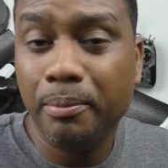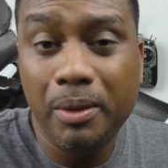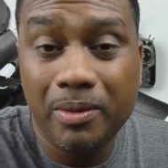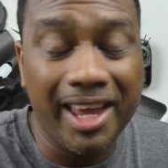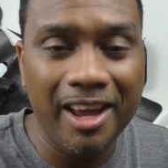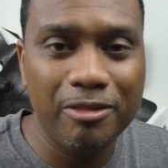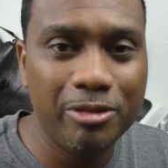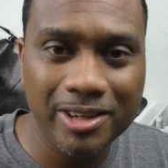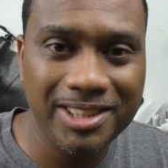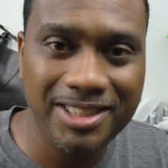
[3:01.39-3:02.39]
People can't
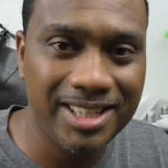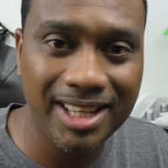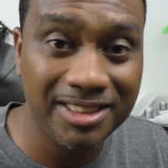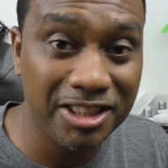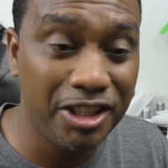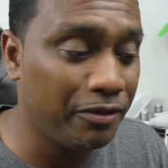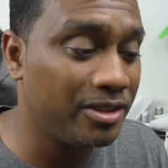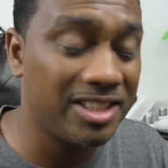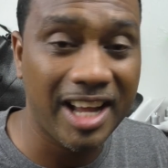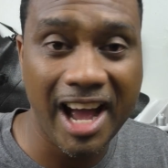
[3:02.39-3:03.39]
really tell the
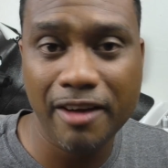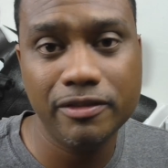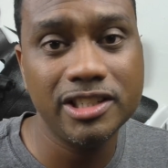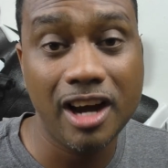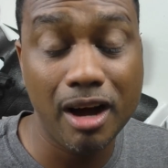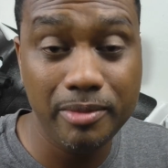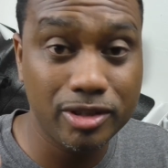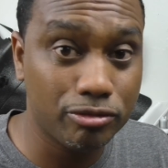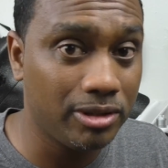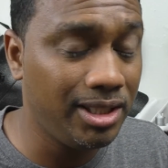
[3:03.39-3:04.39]
difference. The average
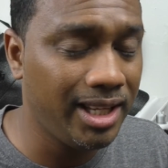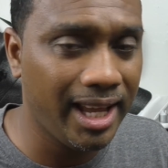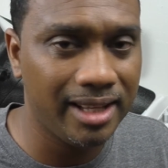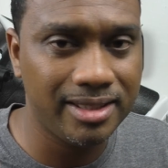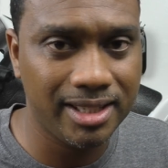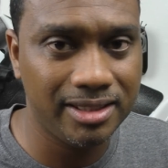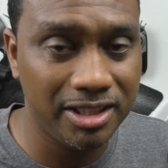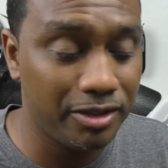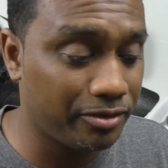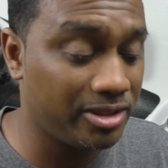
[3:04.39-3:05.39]
hobbyist really can't tell the
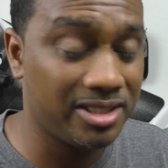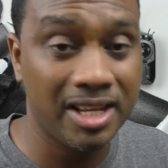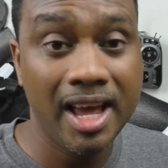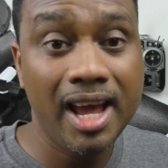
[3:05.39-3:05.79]
difference.